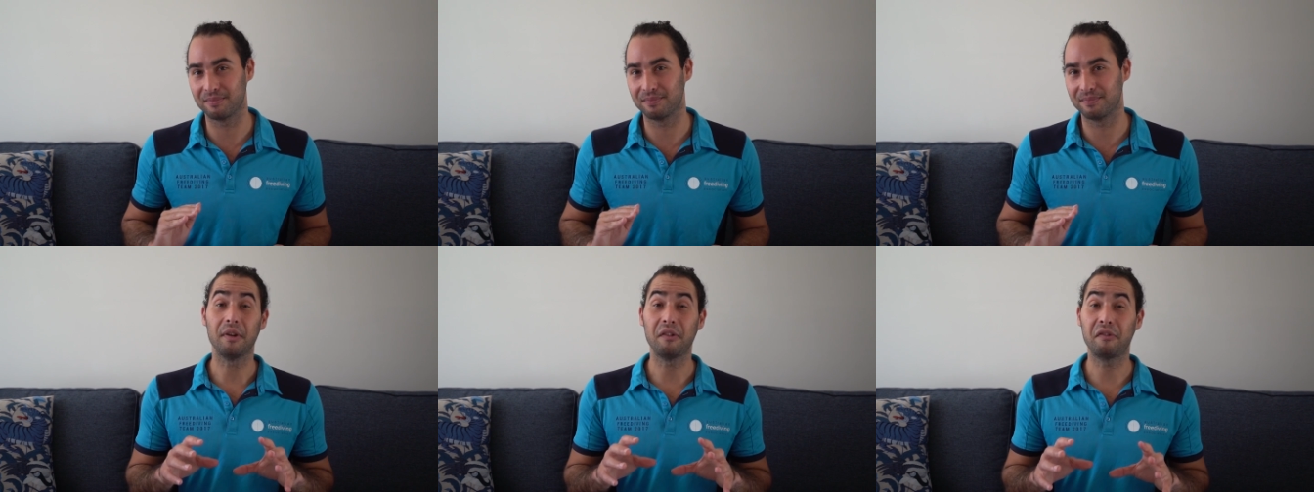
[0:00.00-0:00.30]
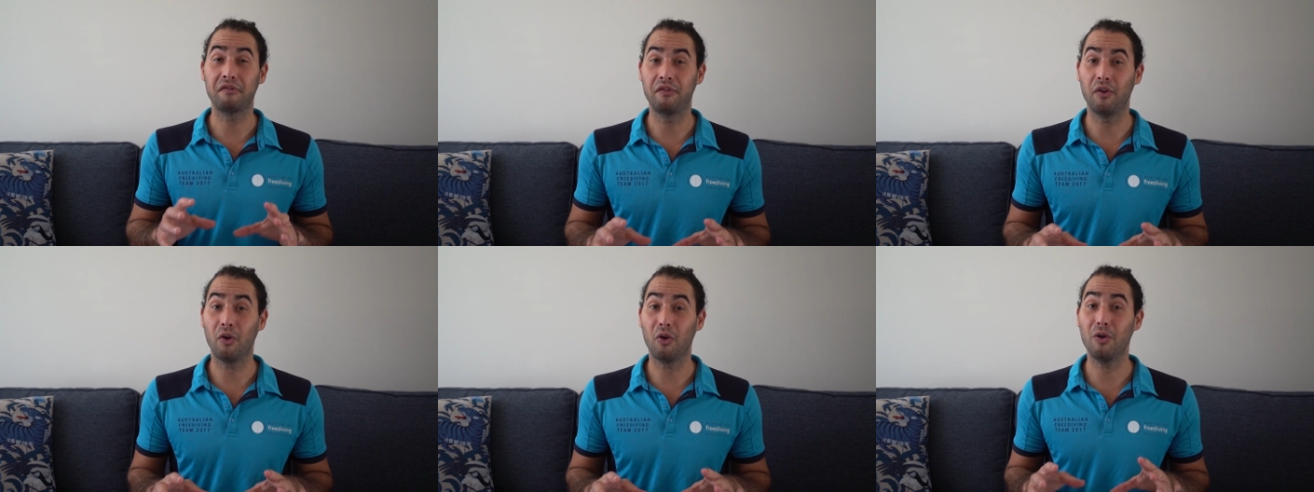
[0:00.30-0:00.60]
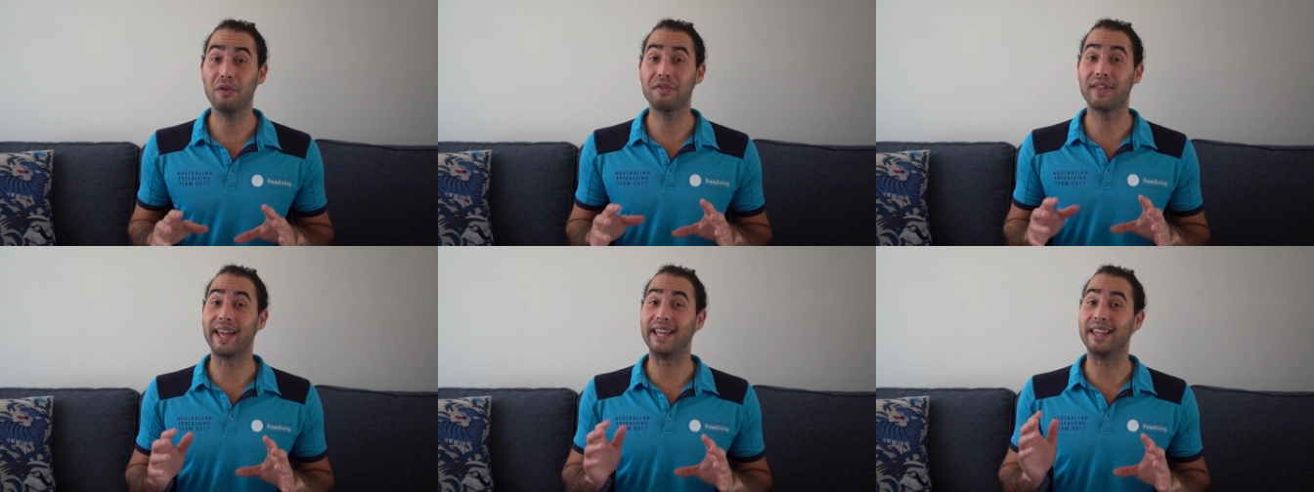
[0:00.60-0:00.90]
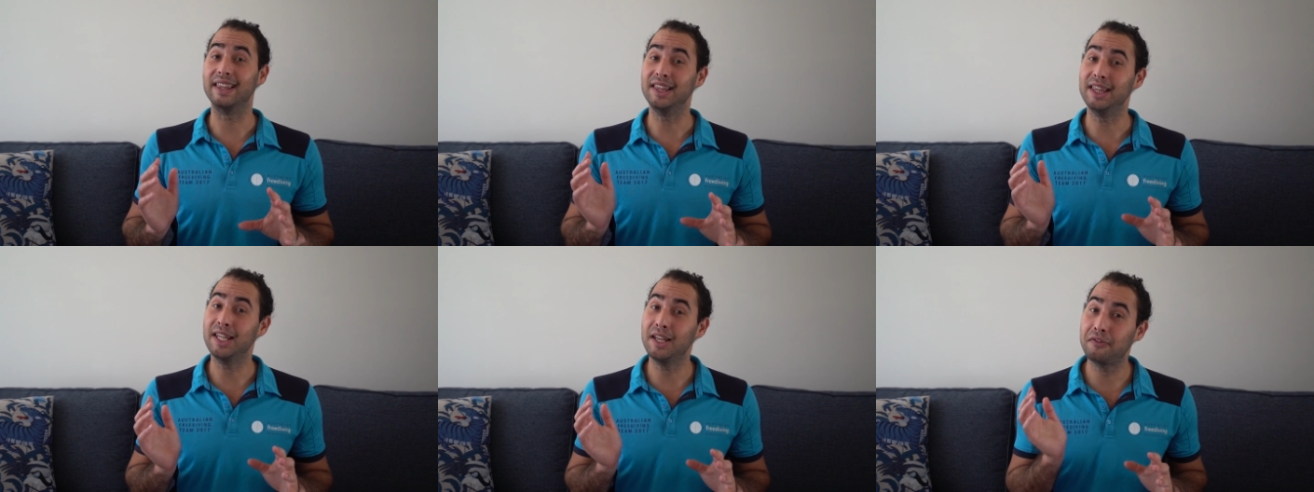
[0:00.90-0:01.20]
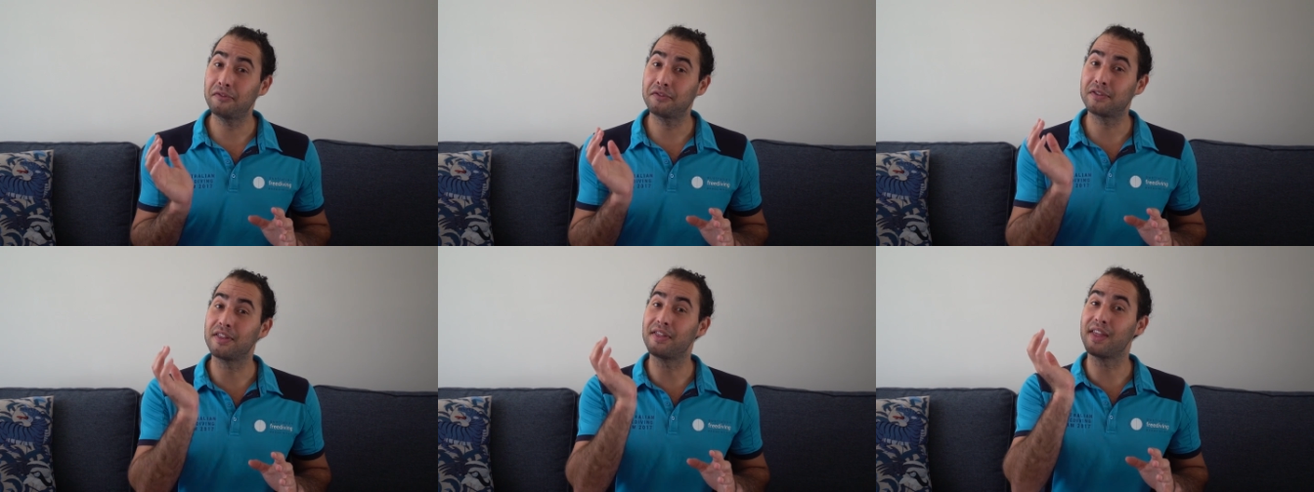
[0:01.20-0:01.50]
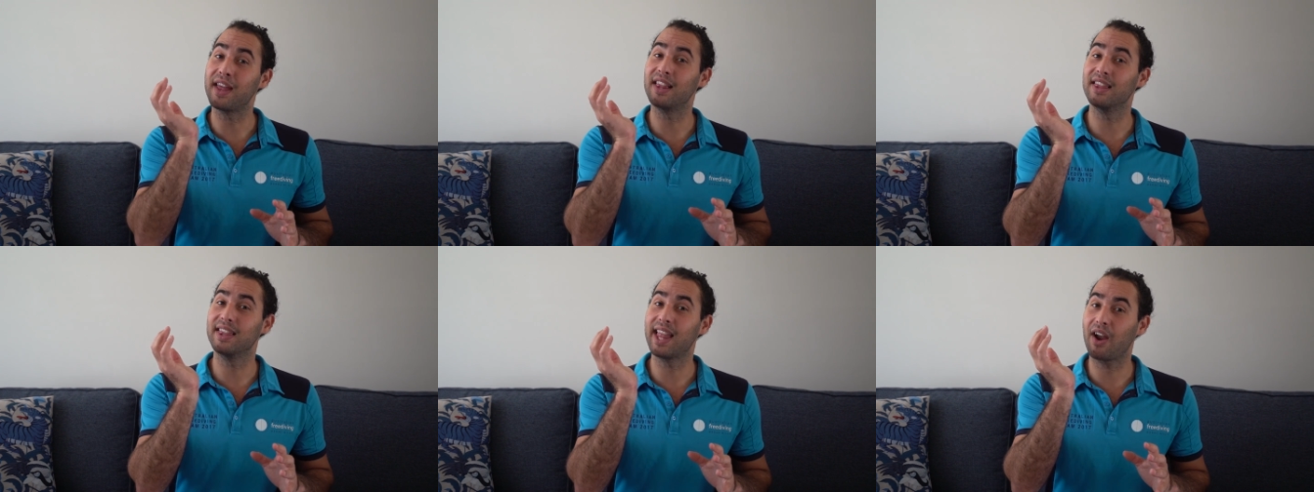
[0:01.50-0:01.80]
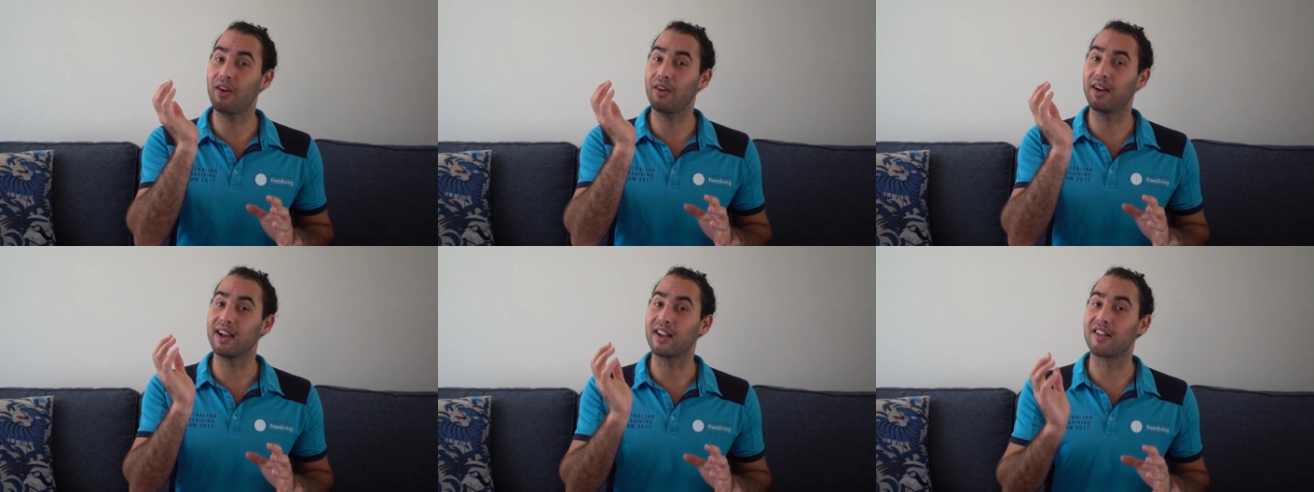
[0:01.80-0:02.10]
Before they lift their
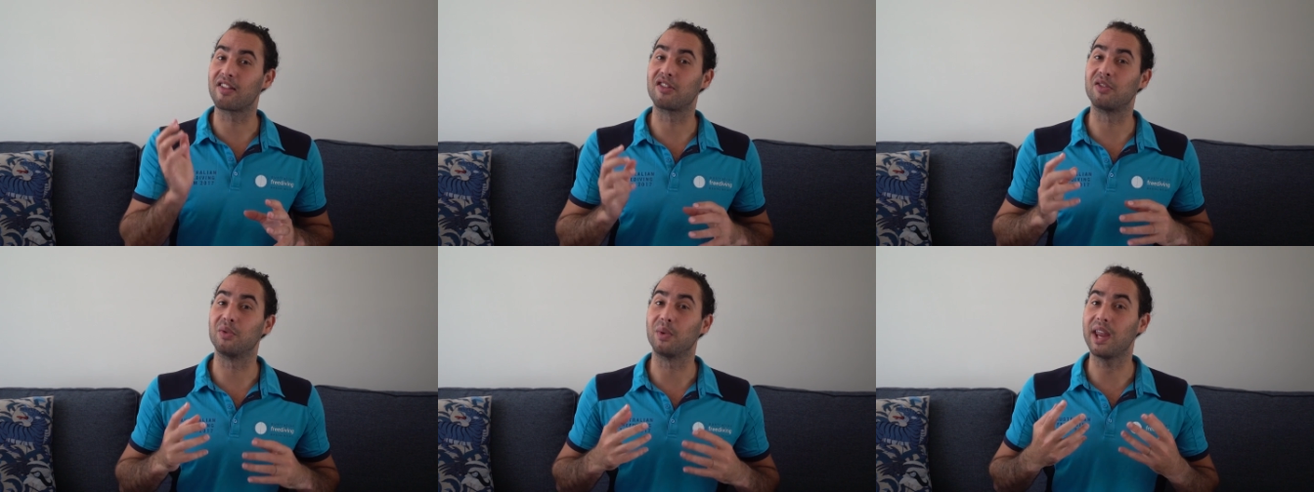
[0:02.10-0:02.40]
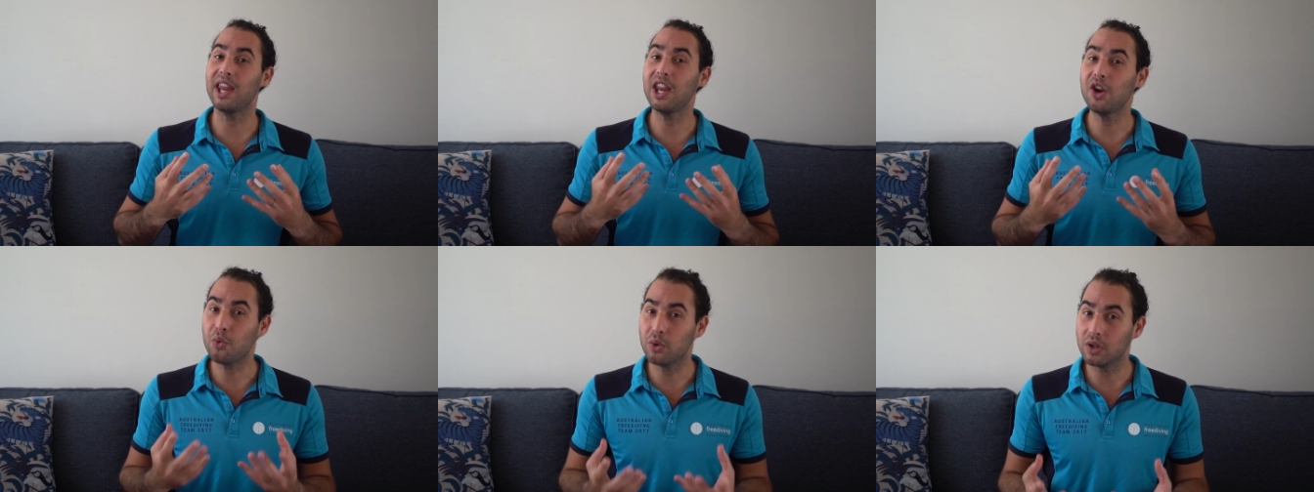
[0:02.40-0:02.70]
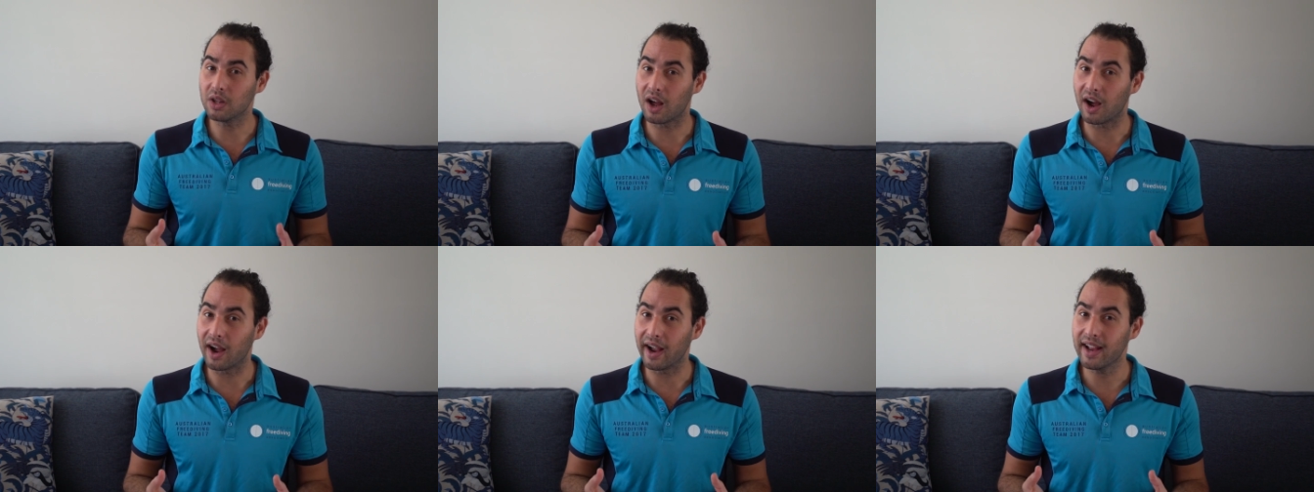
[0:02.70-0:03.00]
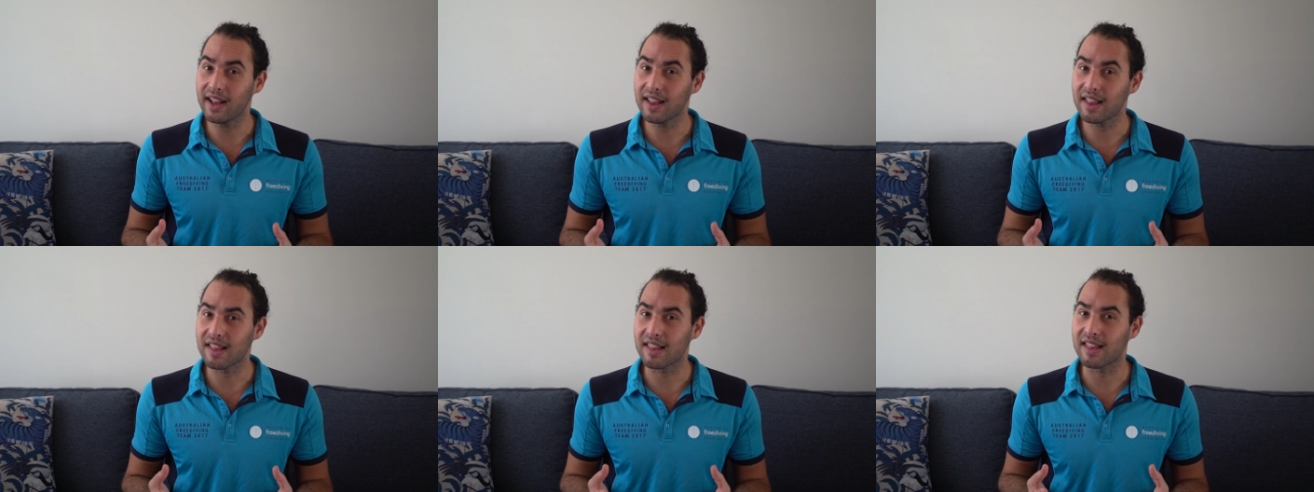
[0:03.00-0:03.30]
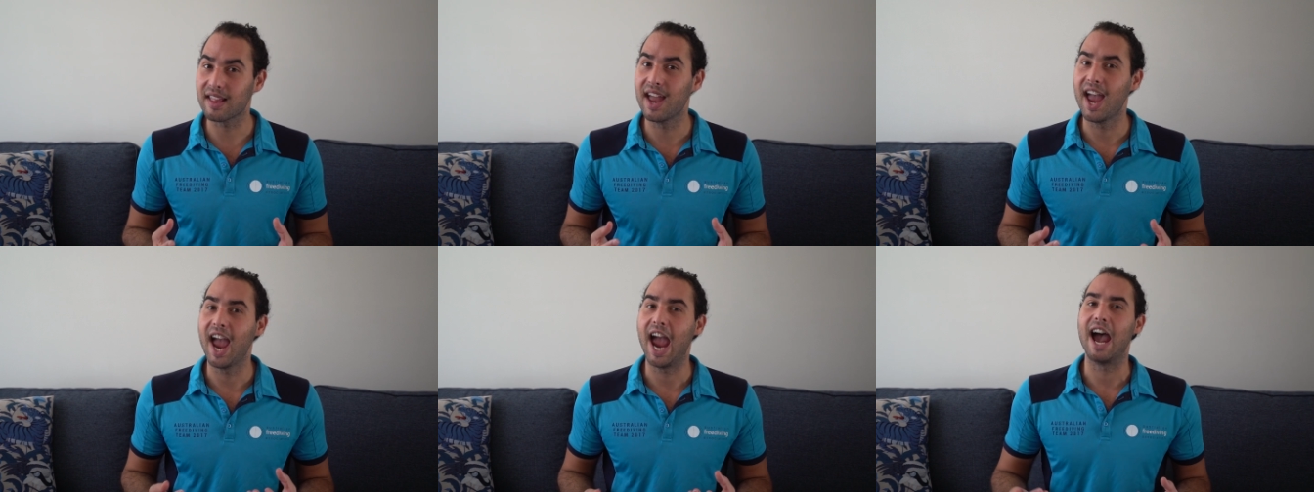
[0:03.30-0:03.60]
larynx to equalize,